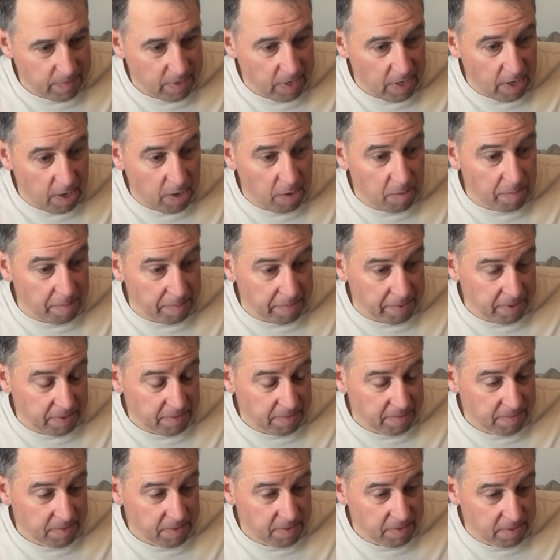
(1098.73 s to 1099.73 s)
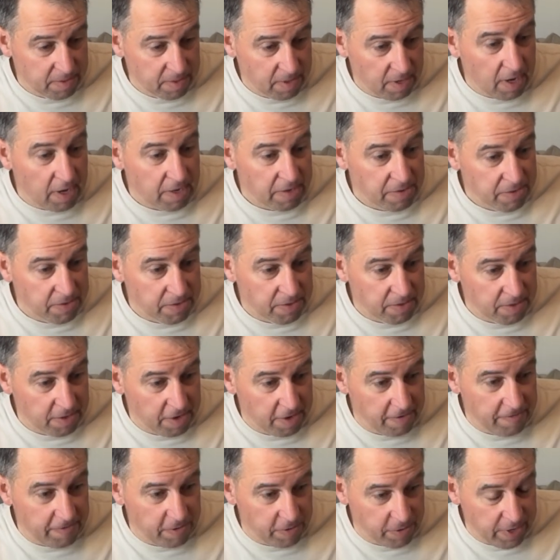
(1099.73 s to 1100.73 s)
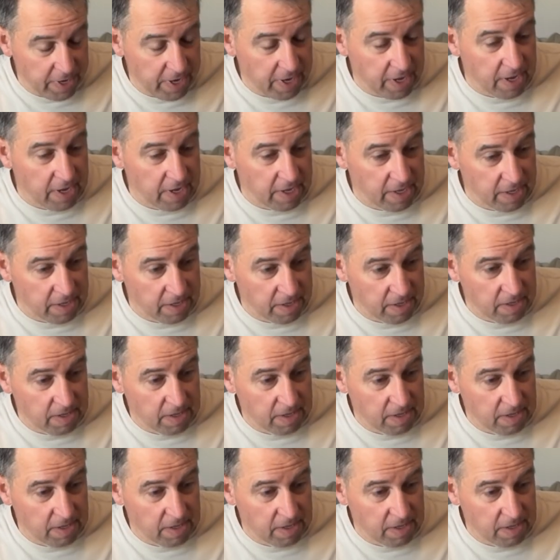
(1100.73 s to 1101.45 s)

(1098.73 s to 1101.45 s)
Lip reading: help us if you can,